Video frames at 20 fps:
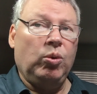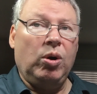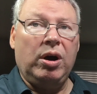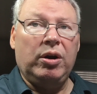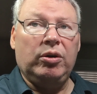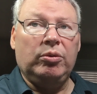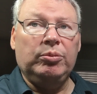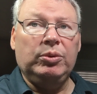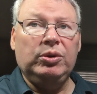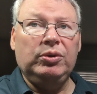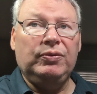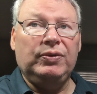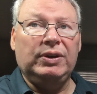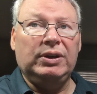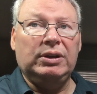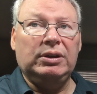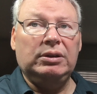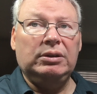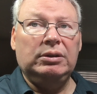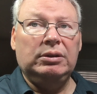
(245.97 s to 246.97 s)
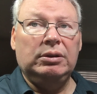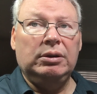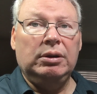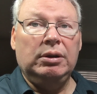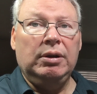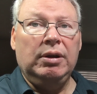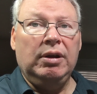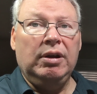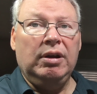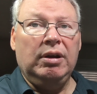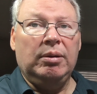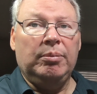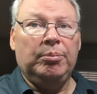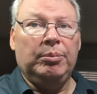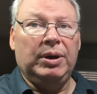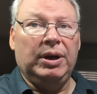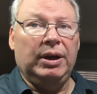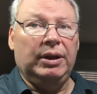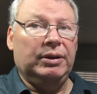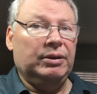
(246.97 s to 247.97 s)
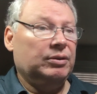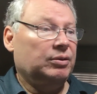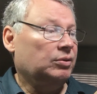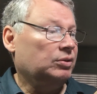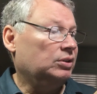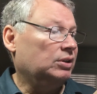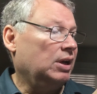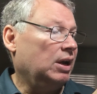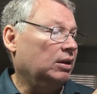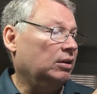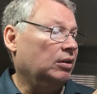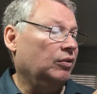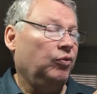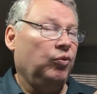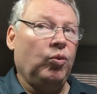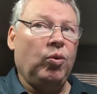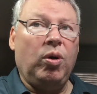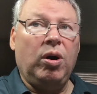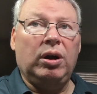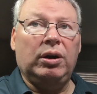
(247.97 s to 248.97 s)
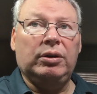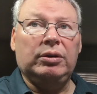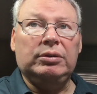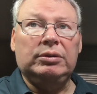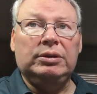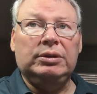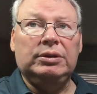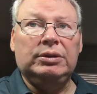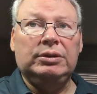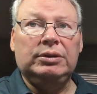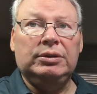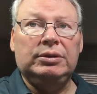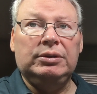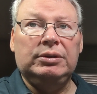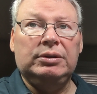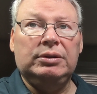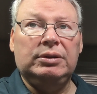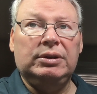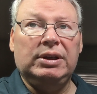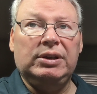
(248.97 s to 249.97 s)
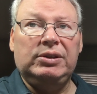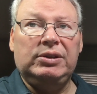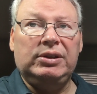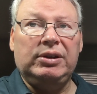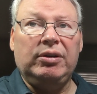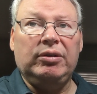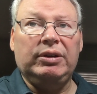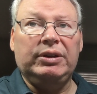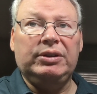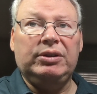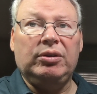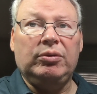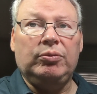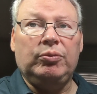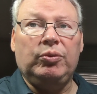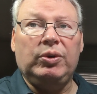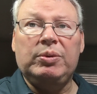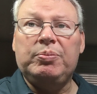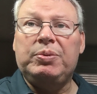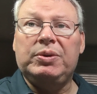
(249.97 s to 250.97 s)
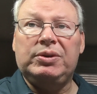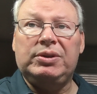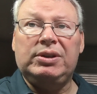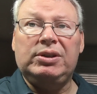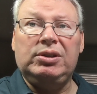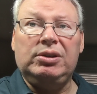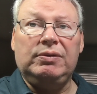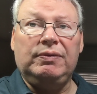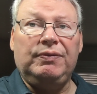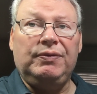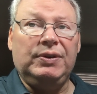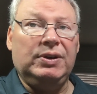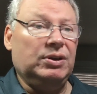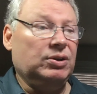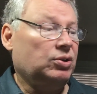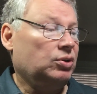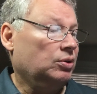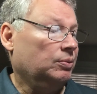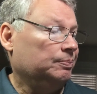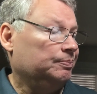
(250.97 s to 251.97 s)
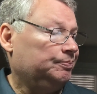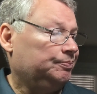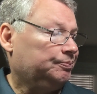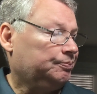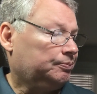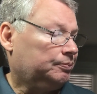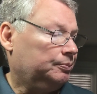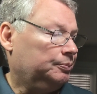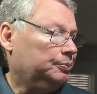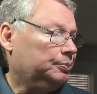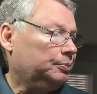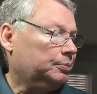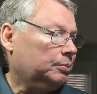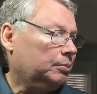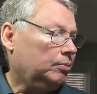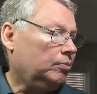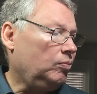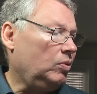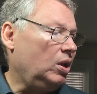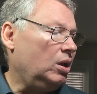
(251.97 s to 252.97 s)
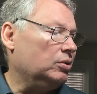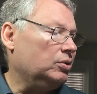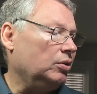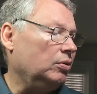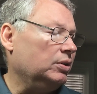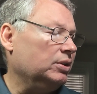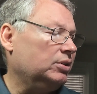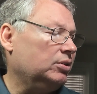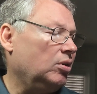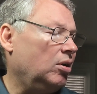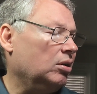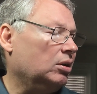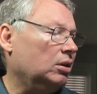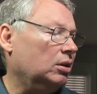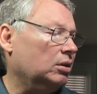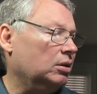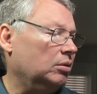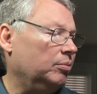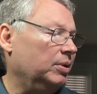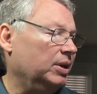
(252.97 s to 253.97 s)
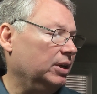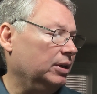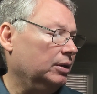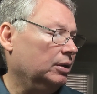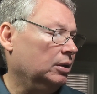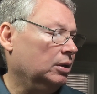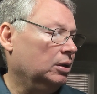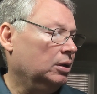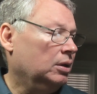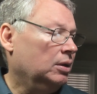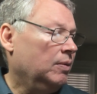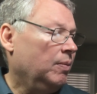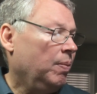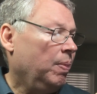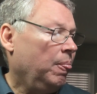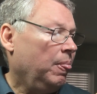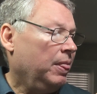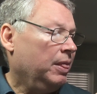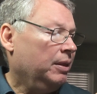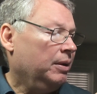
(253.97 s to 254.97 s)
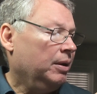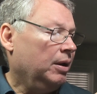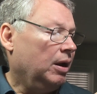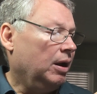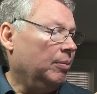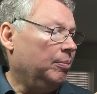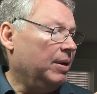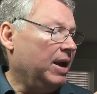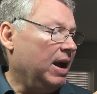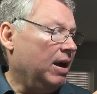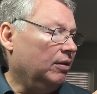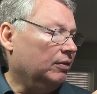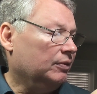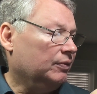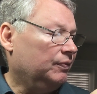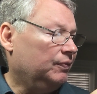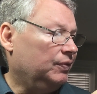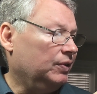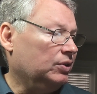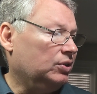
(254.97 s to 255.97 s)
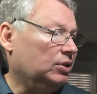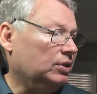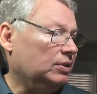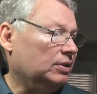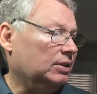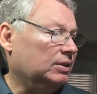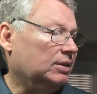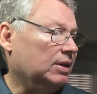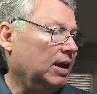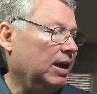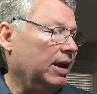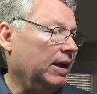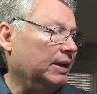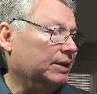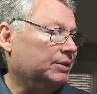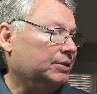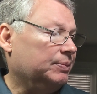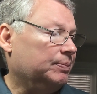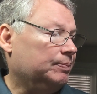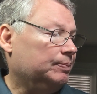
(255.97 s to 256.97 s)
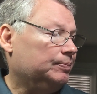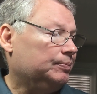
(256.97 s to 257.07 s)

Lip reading: water moving, but there's not enough water necessarily to reposition fish. So let's talk a little bit about fishing the tides.